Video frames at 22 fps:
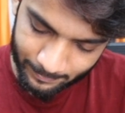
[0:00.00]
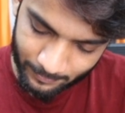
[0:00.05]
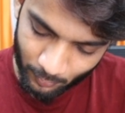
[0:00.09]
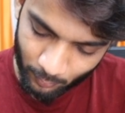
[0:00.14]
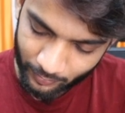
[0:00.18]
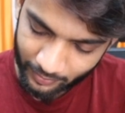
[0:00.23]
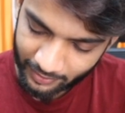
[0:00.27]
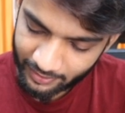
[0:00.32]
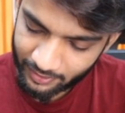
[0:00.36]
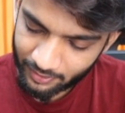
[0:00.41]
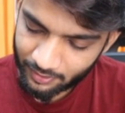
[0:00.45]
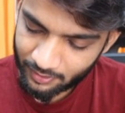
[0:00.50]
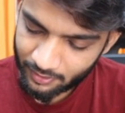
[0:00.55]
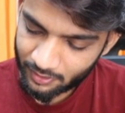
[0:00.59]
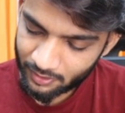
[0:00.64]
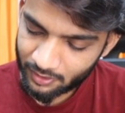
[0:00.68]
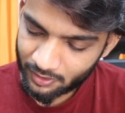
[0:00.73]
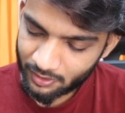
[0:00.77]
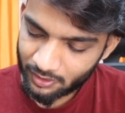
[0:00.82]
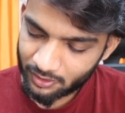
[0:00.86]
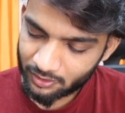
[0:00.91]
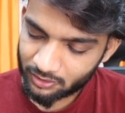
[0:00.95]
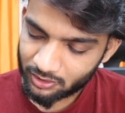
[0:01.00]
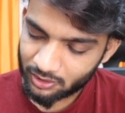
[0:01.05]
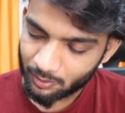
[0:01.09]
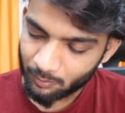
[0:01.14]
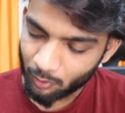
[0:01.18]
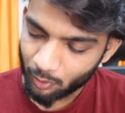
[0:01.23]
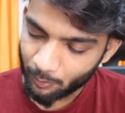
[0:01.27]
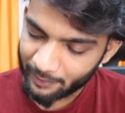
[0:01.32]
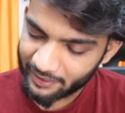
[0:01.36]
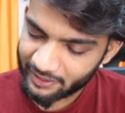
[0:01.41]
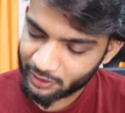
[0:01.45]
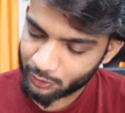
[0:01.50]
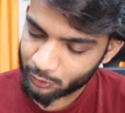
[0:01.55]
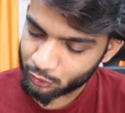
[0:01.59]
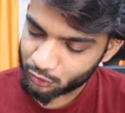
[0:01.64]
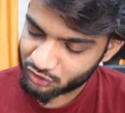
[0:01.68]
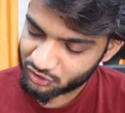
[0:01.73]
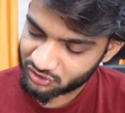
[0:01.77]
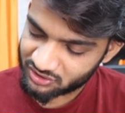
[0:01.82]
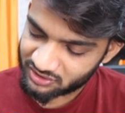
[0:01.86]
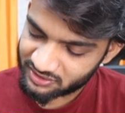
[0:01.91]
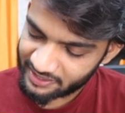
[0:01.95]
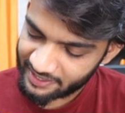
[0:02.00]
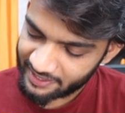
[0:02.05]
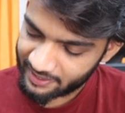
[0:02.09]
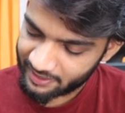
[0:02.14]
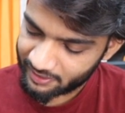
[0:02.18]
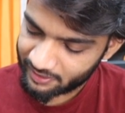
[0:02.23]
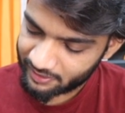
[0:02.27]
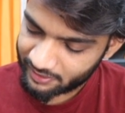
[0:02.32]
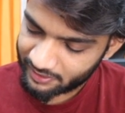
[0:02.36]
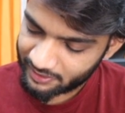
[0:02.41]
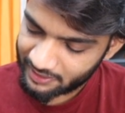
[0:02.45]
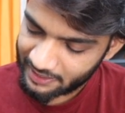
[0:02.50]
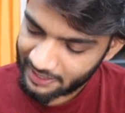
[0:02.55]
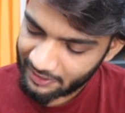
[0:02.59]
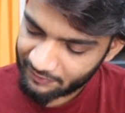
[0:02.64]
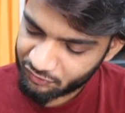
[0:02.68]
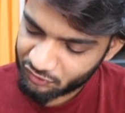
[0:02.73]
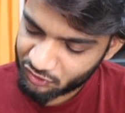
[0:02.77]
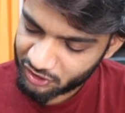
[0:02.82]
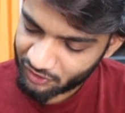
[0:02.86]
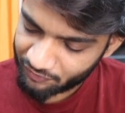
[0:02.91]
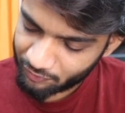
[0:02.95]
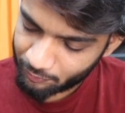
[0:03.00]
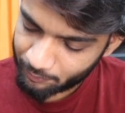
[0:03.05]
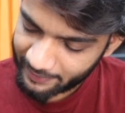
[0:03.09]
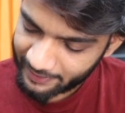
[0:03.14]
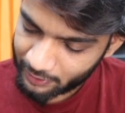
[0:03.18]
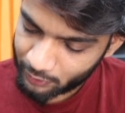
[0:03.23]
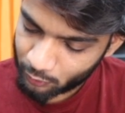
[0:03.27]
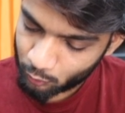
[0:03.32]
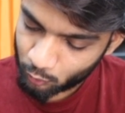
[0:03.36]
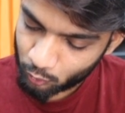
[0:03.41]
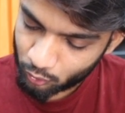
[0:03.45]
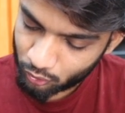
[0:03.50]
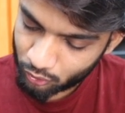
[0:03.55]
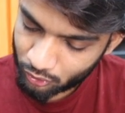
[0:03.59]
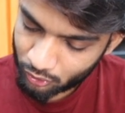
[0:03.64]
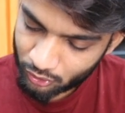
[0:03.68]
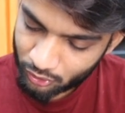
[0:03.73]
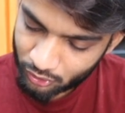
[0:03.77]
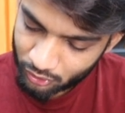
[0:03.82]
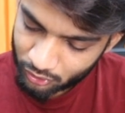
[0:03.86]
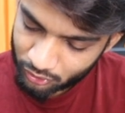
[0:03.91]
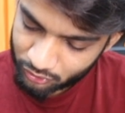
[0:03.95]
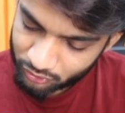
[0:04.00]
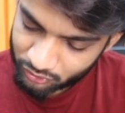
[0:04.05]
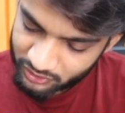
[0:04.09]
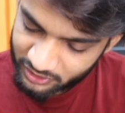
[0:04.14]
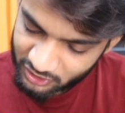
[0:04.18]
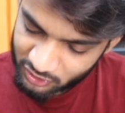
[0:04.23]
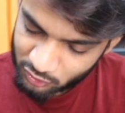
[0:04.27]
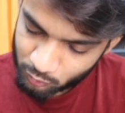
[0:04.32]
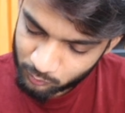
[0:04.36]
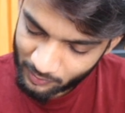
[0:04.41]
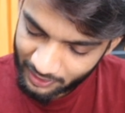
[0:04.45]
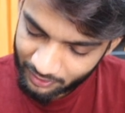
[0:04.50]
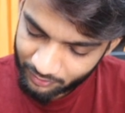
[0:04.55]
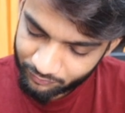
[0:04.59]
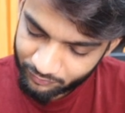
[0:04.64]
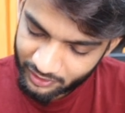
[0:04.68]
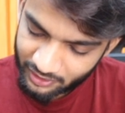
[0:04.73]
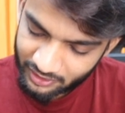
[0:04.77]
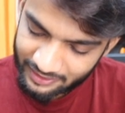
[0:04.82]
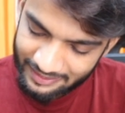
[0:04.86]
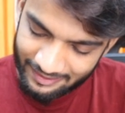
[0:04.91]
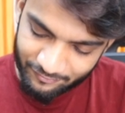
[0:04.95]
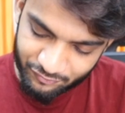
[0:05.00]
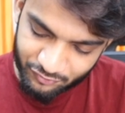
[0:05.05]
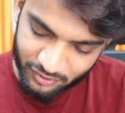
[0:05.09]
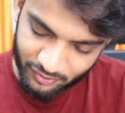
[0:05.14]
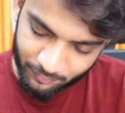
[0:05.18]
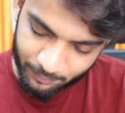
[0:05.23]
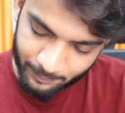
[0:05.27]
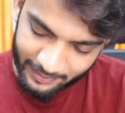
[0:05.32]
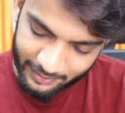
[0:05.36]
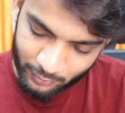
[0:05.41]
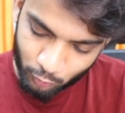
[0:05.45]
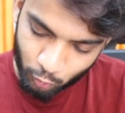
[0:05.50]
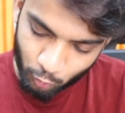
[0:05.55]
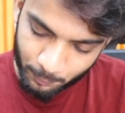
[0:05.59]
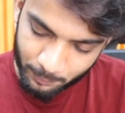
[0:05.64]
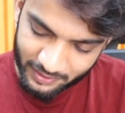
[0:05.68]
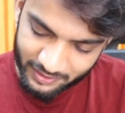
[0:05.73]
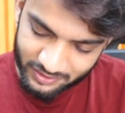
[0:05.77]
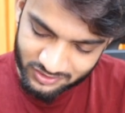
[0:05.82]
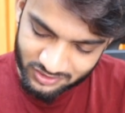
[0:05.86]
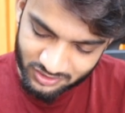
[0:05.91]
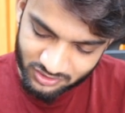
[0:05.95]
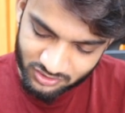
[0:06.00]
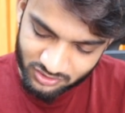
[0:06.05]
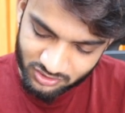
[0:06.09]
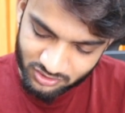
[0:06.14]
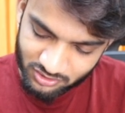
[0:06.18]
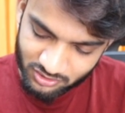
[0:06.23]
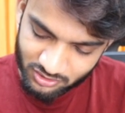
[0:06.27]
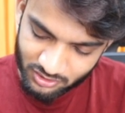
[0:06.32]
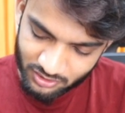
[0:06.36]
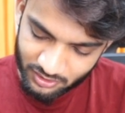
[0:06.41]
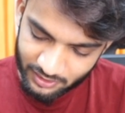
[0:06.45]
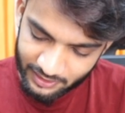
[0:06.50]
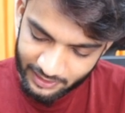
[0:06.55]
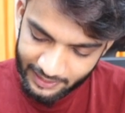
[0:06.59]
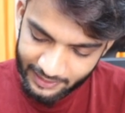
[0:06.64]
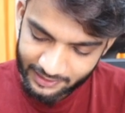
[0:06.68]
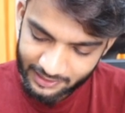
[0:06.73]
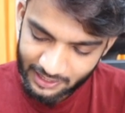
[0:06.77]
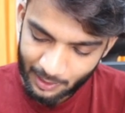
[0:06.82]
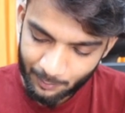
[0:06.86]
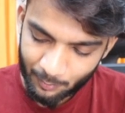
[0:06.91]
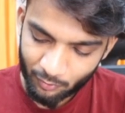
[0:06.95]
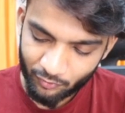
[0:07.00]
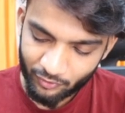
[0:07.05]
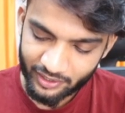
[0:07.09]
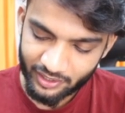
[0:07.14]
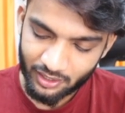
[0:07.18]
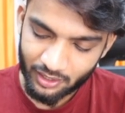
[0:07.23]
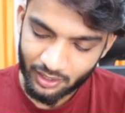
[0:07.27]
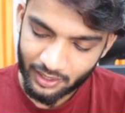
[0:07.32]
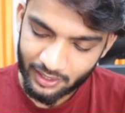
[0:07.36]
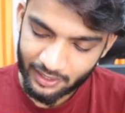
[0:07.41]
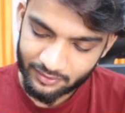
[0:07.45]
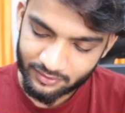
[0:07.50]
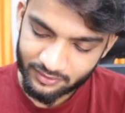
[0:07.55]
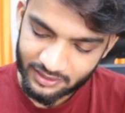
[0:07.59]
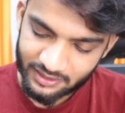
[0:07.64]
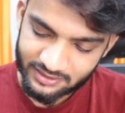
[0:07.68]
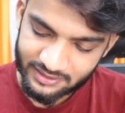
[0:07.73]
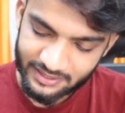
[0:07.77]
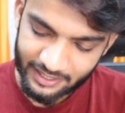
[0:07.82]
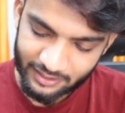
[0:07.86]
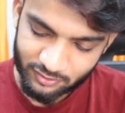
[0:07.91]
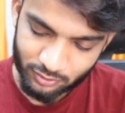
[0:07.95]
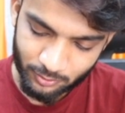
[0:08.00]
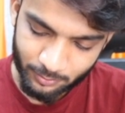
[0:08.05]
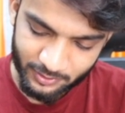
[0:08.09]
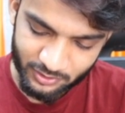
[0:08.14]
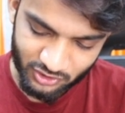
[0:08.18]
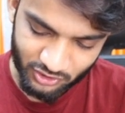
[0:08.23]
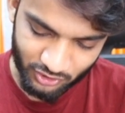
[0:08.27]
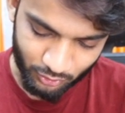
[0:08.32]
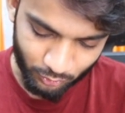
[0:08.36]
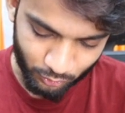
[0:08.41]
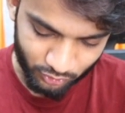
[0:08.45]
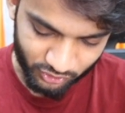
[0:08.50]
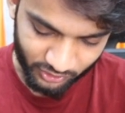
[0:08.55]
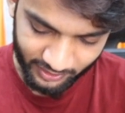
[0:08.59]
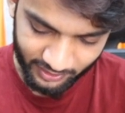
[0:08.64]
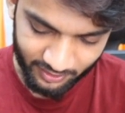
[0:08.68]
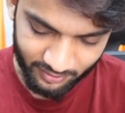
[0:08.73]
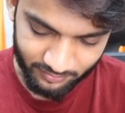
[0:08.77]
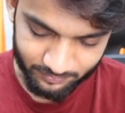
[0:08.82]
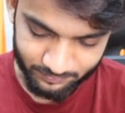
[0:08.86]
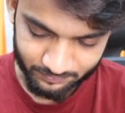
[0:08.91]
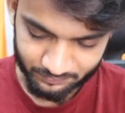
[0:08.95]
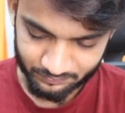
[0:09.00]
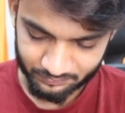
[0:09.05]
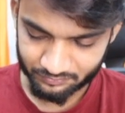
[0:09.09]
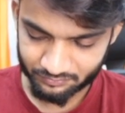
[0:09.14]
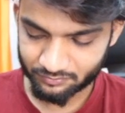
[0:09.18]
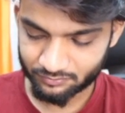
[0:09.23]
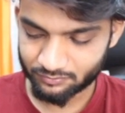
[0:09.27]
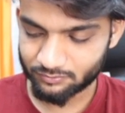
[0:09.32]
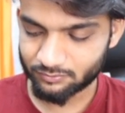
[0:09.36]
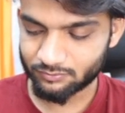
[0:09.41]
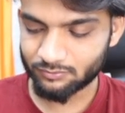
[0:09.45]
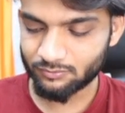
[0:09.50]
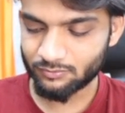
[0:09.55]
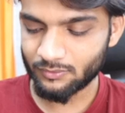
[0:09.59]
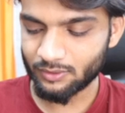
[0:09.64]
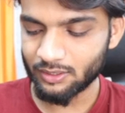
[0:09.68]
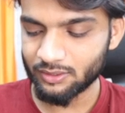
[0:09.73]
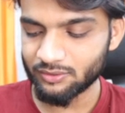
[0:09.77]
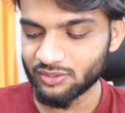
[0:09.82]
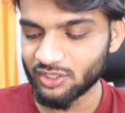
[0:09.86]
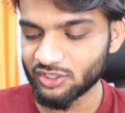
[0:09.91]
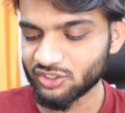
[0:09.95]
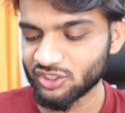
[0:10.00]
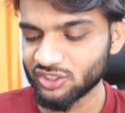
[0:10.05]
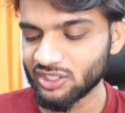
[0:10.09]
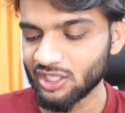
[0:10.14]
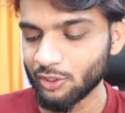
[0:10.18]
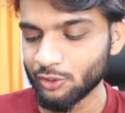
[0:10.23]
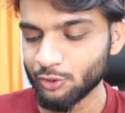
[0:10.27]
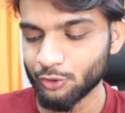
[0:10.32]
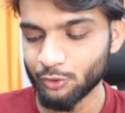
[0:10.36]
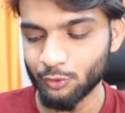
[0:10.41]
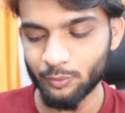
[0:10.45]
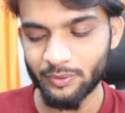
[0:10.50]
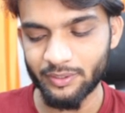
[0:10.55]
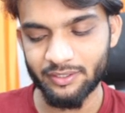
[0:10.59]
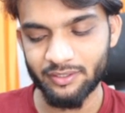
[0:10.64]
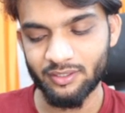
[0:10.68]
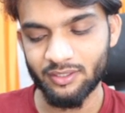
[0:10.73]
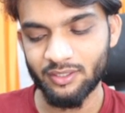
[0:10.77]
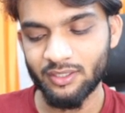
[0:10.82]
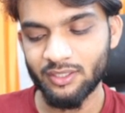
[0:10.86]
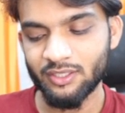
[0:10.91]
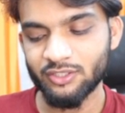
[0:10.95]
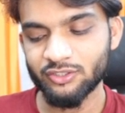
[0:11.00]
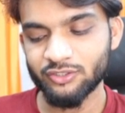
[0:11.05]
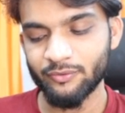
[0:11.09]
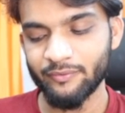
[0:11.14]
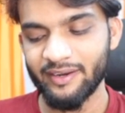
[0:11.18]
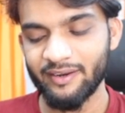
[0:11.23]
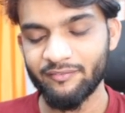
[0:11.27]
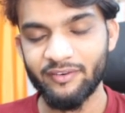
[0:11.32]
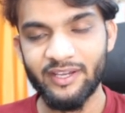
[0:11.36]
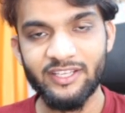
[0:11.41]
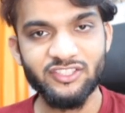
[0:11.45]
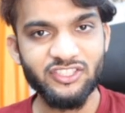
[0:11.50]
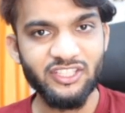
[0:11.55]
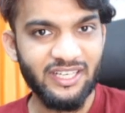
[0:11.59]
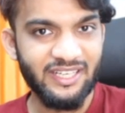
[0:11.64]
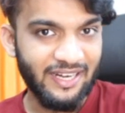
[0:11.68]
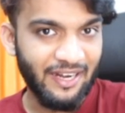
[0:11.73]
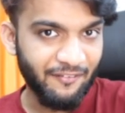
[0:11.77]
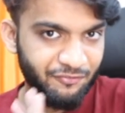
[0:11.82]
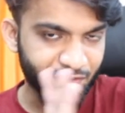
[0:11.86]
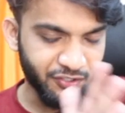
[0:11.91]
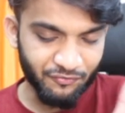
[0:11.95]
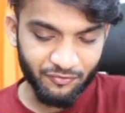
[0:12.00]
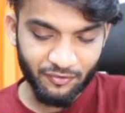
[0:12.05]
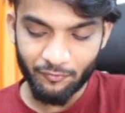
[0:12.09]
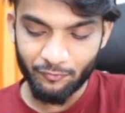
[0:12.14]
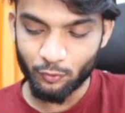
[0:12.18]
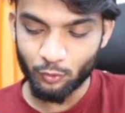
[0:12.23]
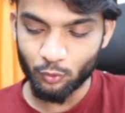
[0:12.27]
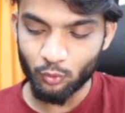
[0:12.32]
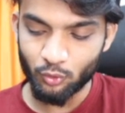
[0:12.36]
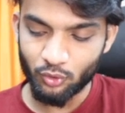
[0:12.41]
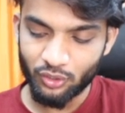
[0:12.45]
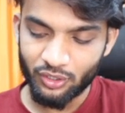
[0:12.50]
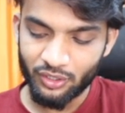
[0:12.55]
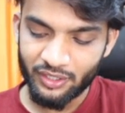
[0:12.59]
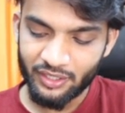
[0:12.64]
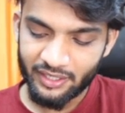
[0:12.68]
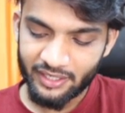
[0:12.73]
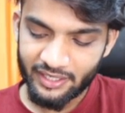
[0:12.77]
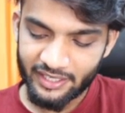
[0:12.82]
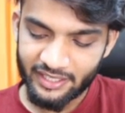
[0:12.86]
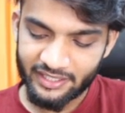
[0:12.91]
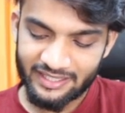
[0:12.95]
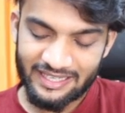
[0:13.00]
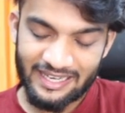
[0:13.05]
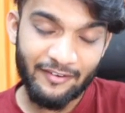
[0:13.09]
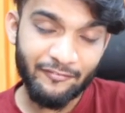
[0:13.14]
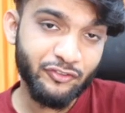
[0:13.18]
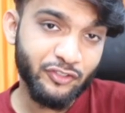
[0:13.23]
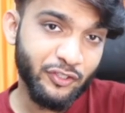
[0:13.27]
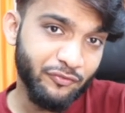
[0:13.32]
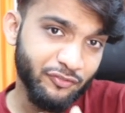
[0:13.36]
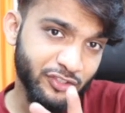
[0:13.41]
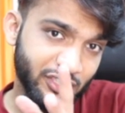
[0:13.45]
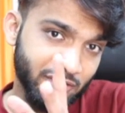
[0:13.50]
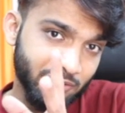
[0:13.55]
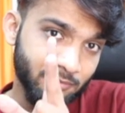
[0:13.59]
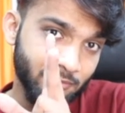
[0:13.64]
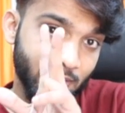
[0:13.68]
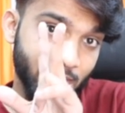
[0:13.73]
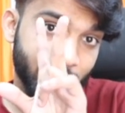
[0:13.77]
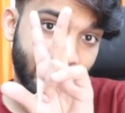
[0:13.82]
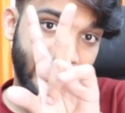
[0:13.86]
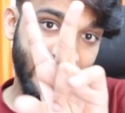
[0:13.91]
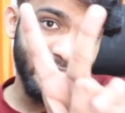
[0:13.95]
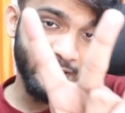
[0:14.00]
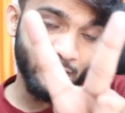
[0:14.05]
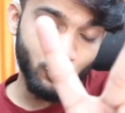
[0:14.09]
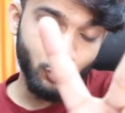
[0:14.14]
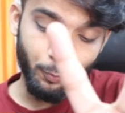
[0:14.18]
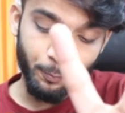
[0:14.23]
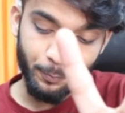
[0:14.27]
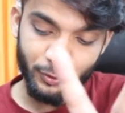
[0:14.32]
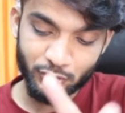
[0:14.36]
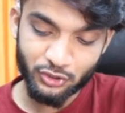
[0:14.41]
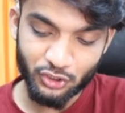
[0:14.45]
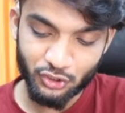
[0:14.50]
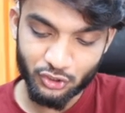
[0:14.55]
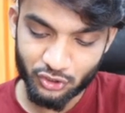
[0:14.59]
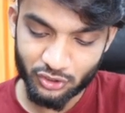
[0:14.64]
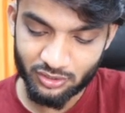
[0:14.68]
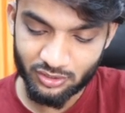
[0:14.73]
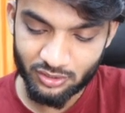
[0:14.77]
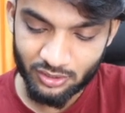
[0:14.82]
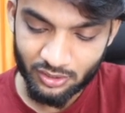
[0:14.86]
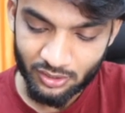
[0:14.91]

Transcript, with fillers: Okay. The moment you say left shift by 2, this one will left shift by 2 places and come over here and these guys will be zeros again. This is how you do it. So whenever I say left shift of 2, it left shifts by 2 position.